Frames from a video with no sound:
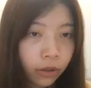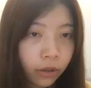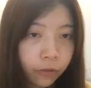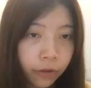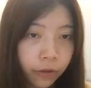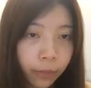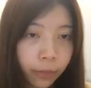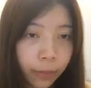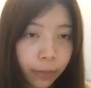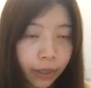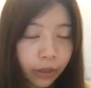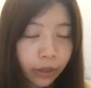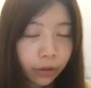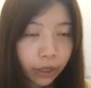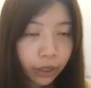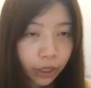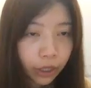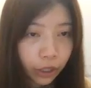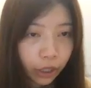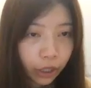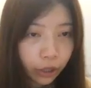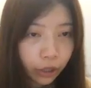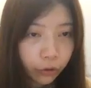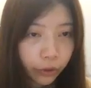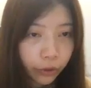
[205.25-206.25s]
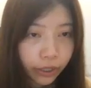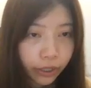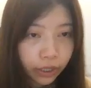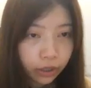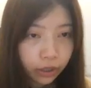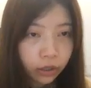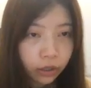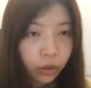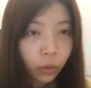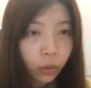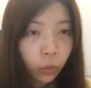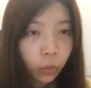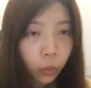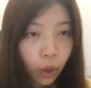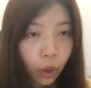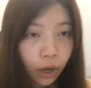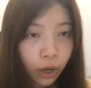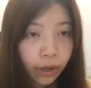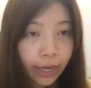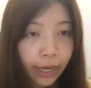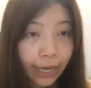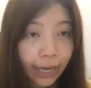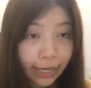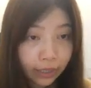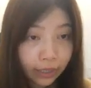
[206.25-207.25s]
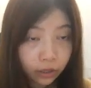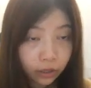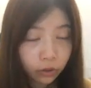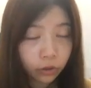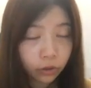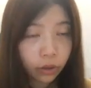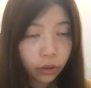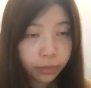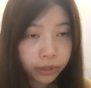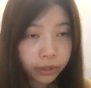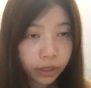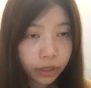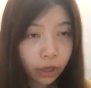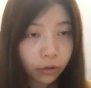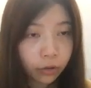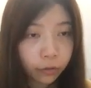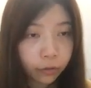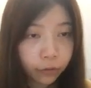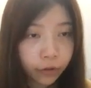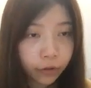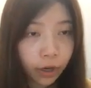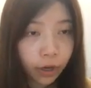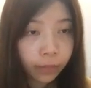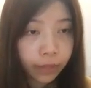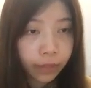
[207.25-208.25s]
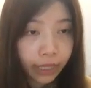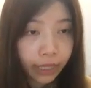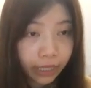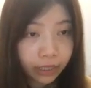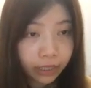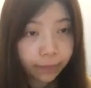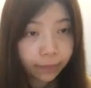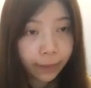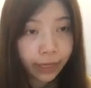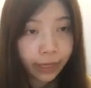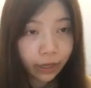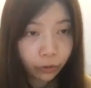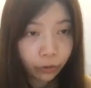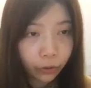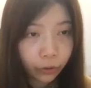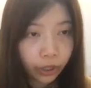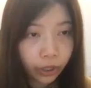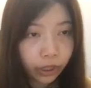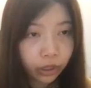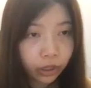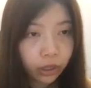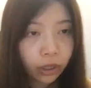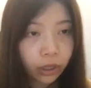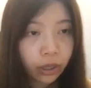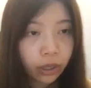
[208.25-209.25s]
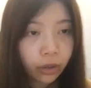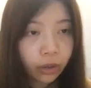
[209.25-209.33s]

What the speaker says: Female inherit one X chromosome from each parent,